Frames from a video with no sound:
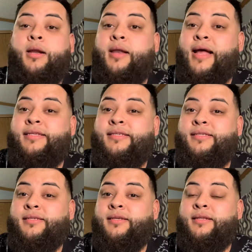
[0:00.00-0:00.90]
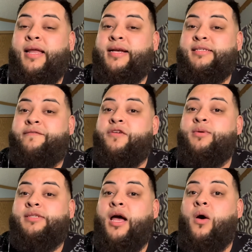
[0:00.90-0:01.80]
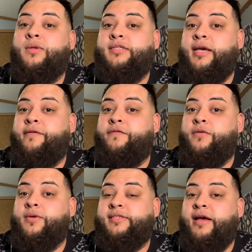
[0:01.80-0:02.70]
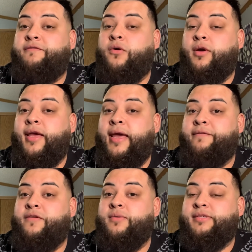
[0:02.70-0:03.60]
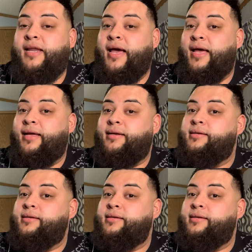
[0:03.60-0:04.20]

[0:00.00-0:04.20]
that's, like I said, if he was not OTF, if he was not 4K, if he was not